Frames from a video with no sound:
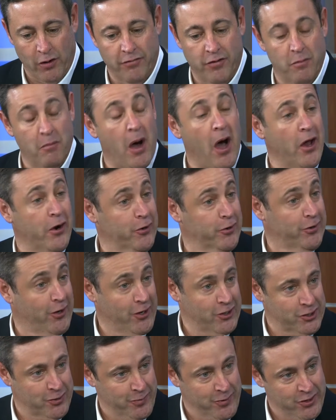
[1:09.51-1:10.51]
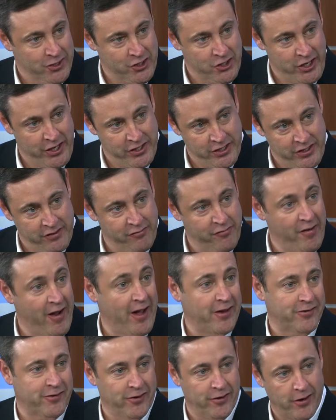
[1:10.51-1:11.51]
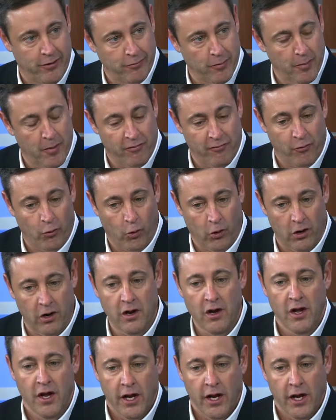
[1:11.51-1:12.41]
The modern customer is changing faster than ever before.